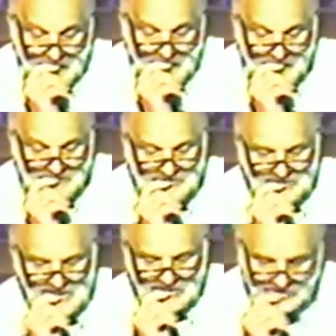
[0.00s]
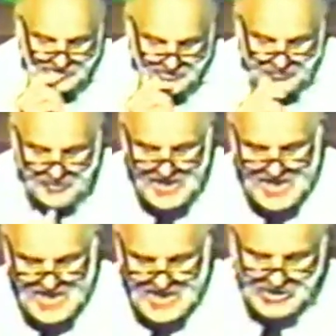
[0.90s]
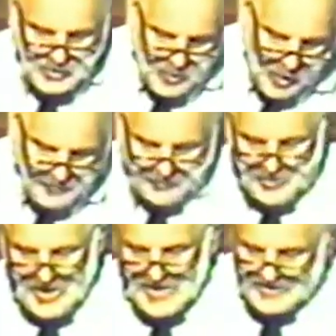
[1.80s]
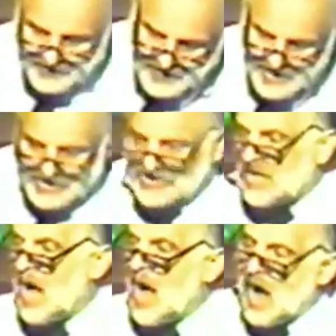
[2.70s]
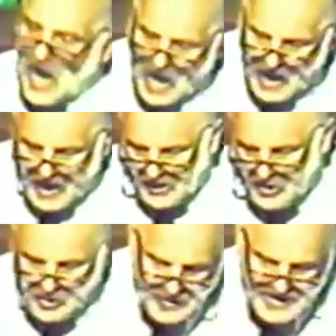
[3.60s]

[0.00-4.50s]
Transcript: and seeks to reincorporate these hollow